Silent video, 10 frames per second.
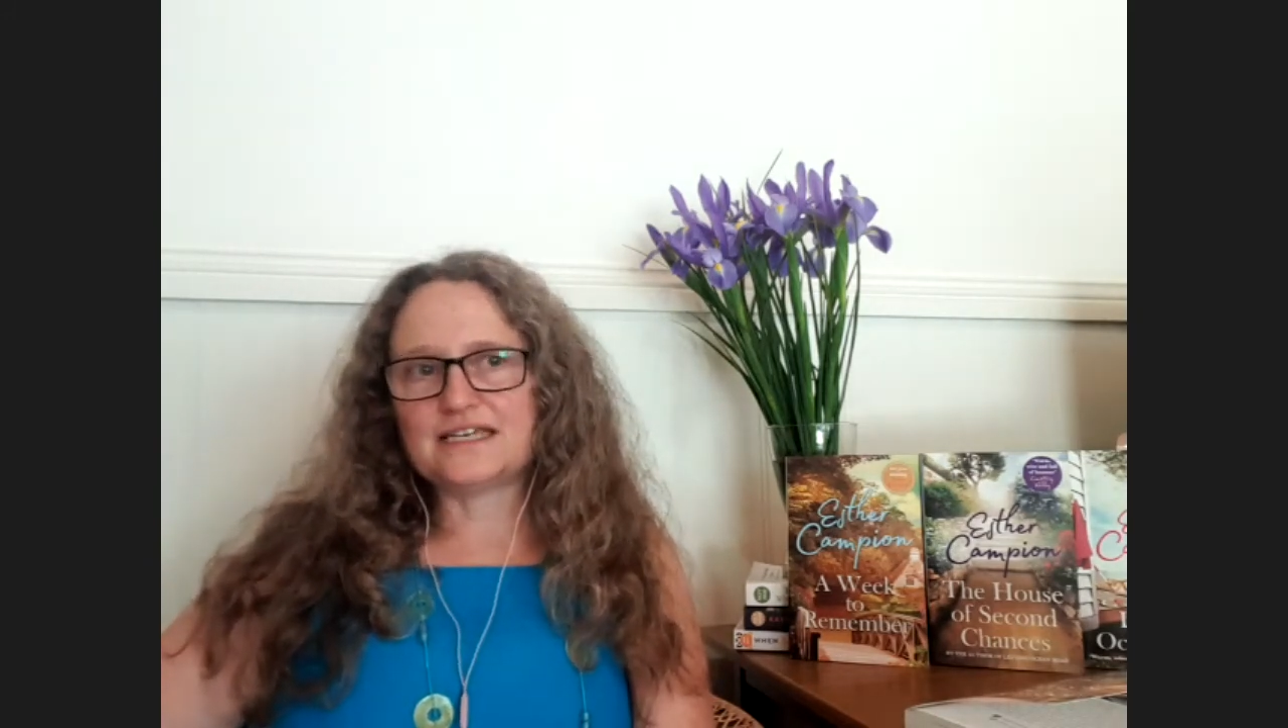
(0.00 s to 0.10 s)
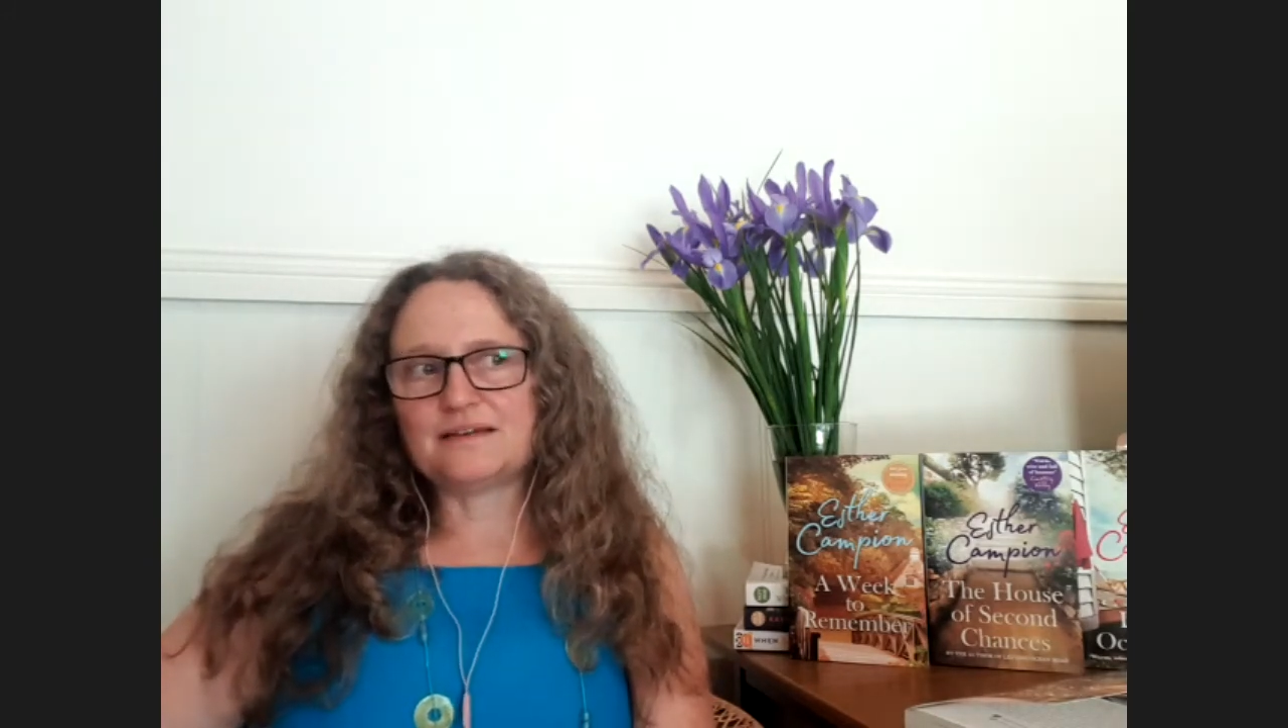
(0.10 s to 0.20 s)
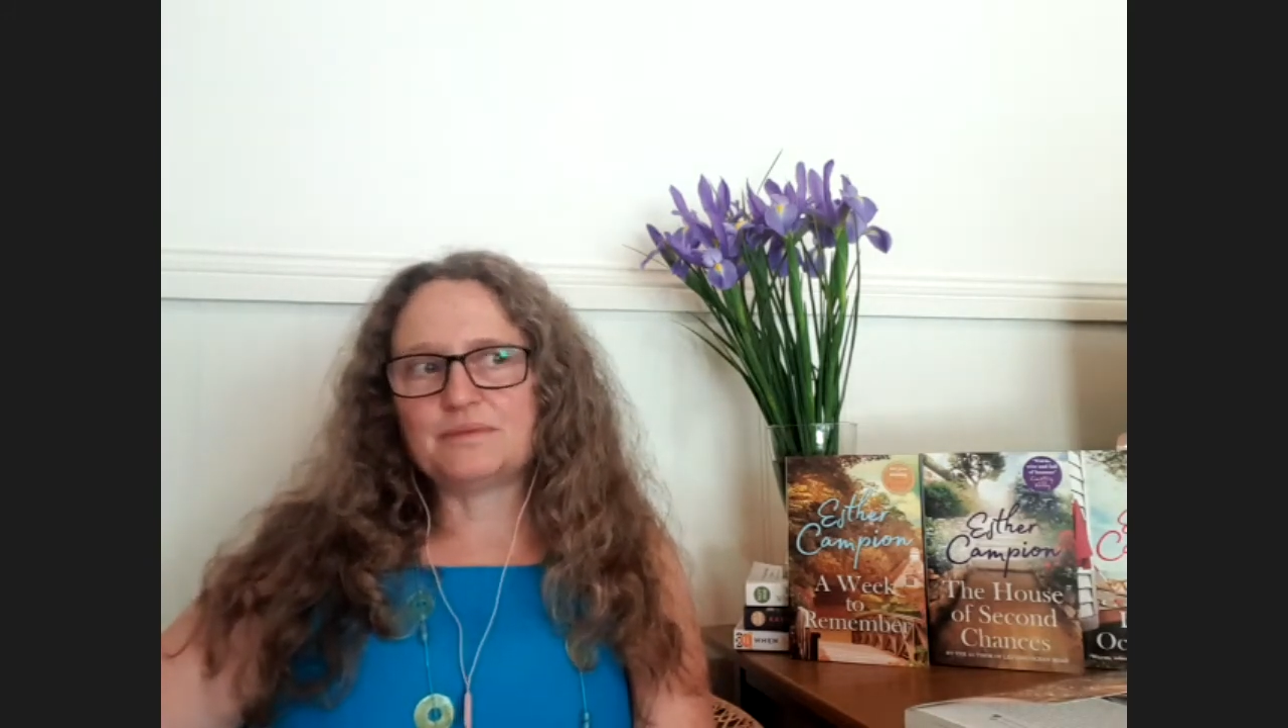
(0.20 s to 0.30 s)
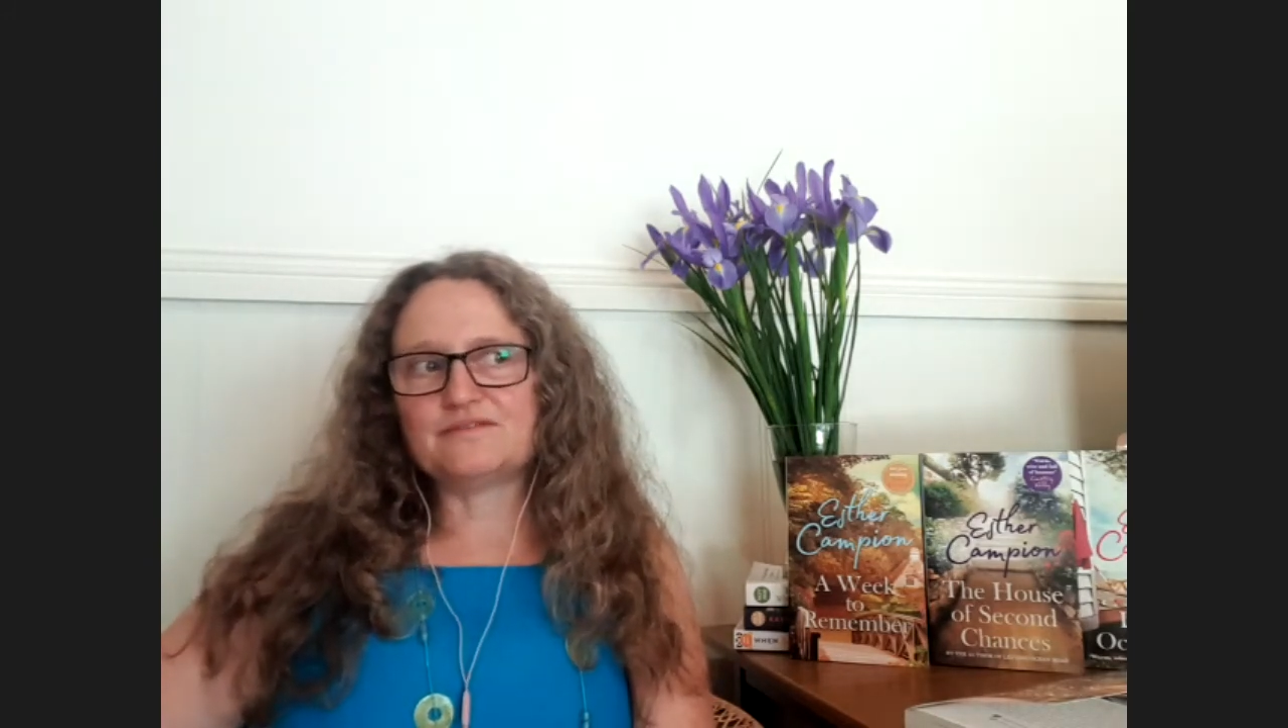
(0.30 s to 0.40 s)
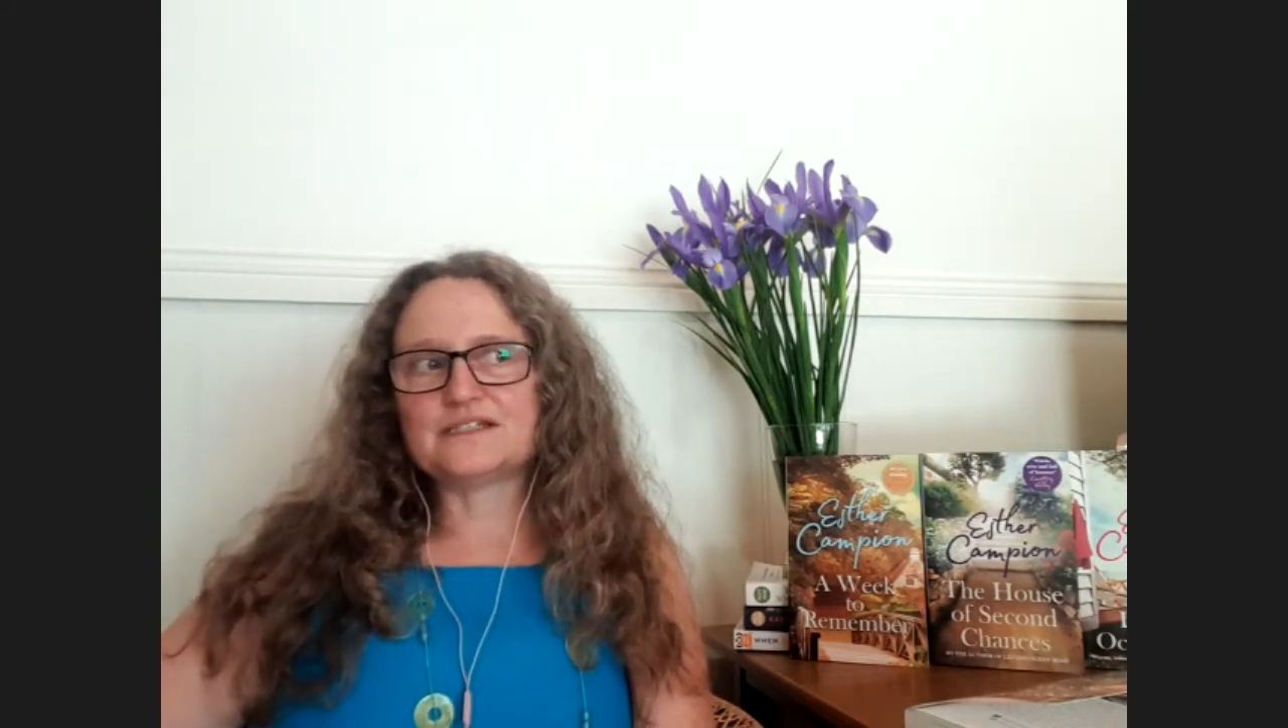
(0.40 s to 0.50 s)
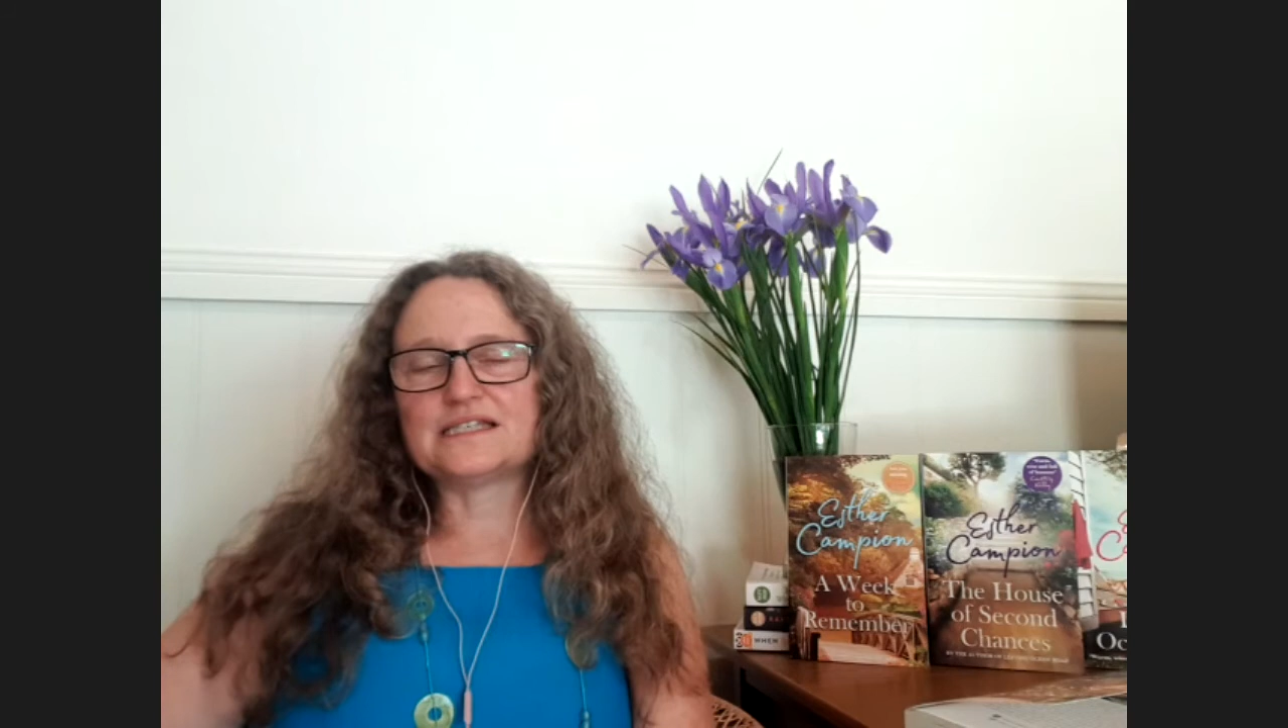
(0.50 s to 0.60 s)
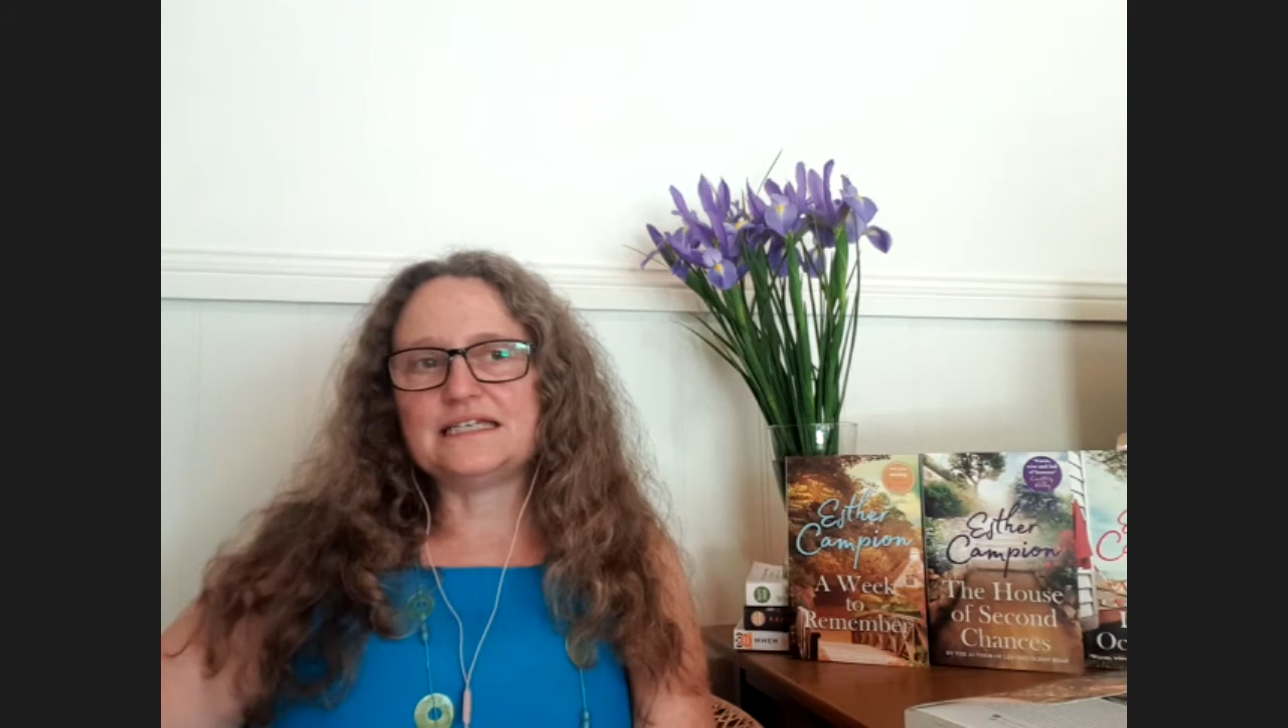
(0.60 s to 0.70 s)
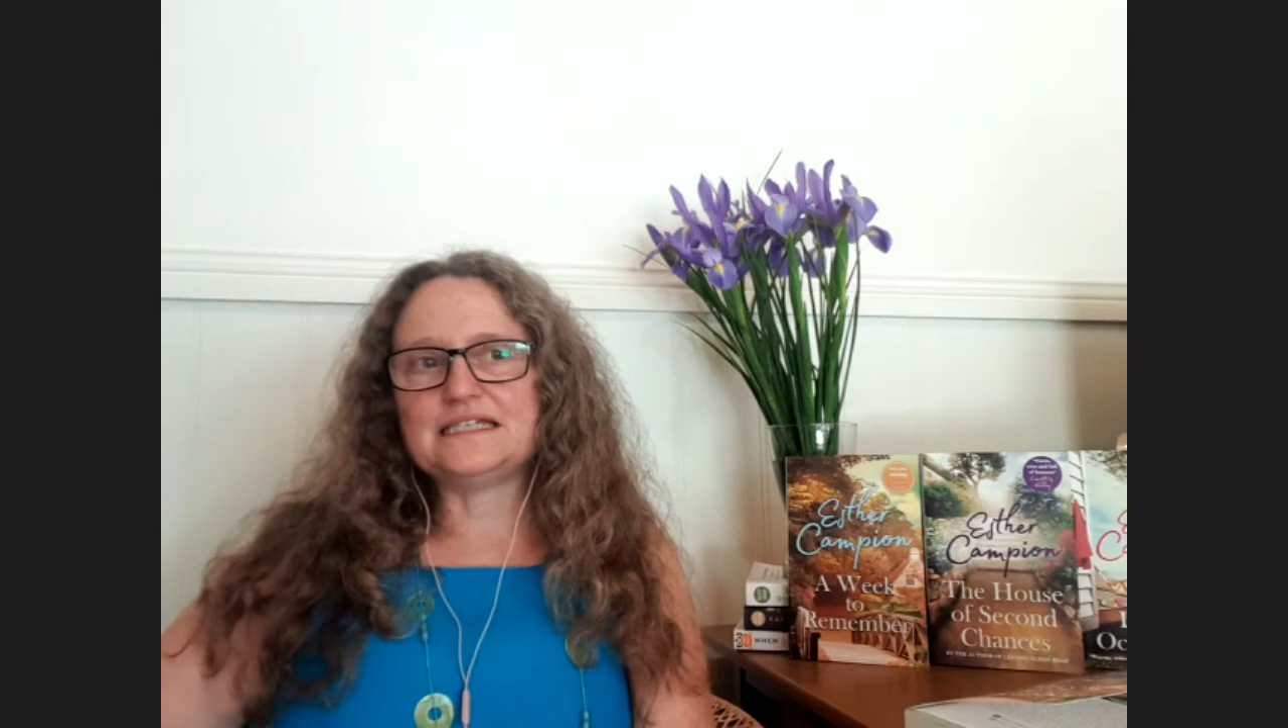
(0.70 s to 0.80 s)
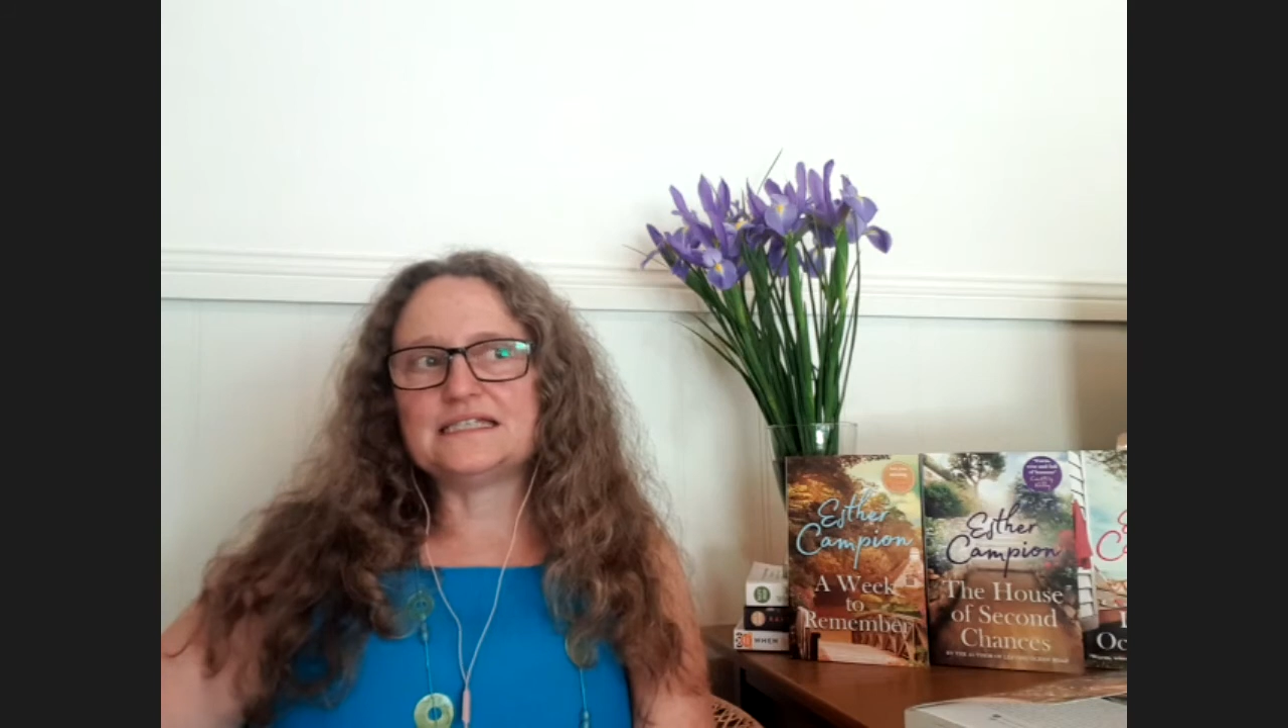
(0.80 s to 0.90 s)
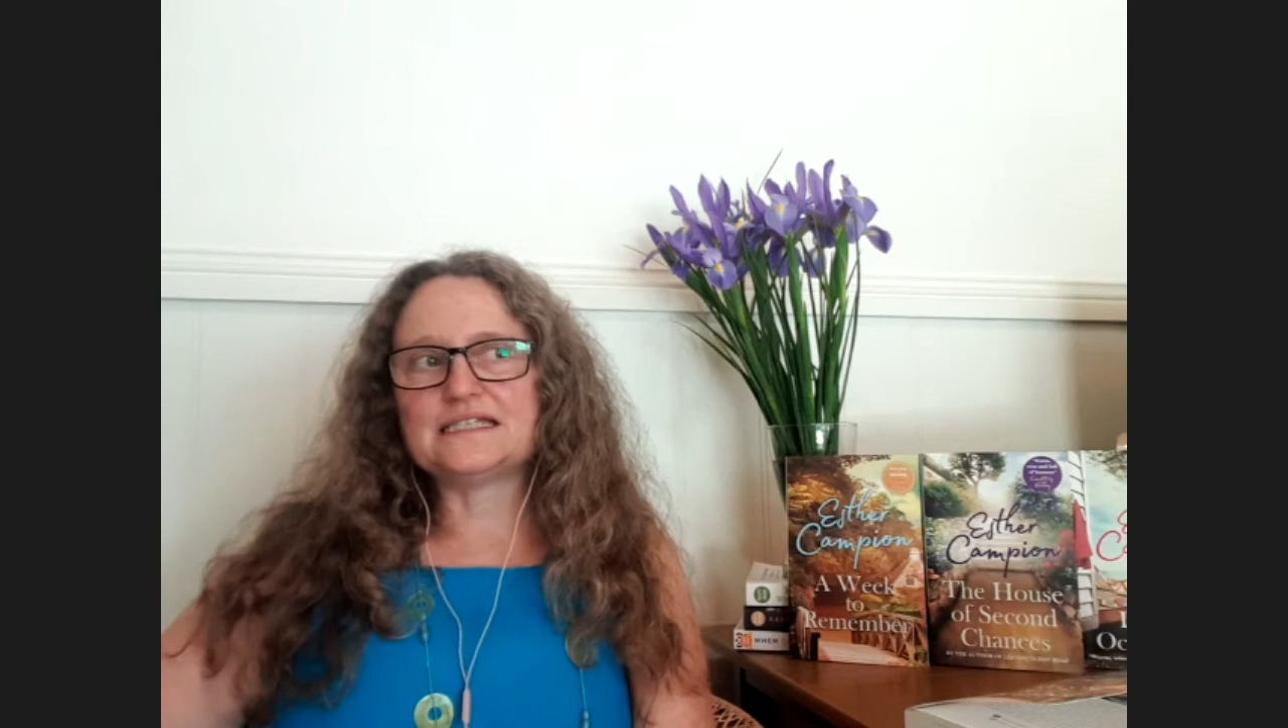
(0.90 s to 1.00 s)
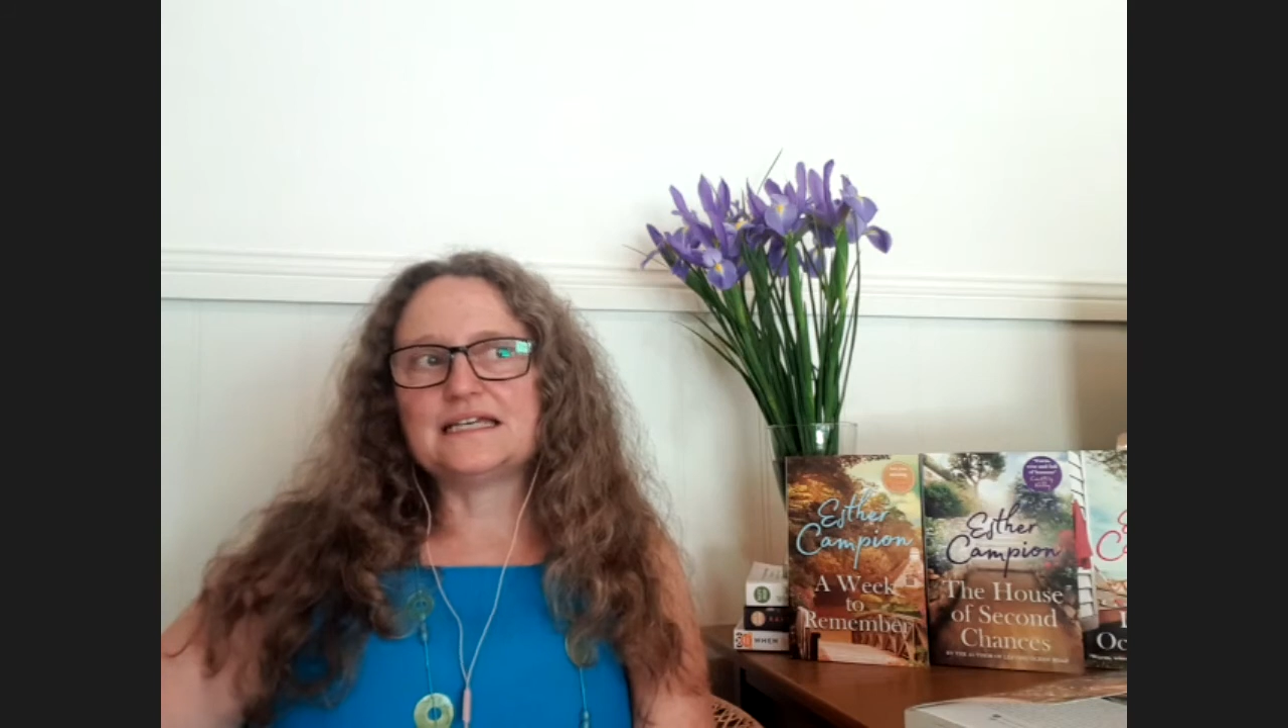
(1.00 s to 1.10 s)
a bit of a sleaze.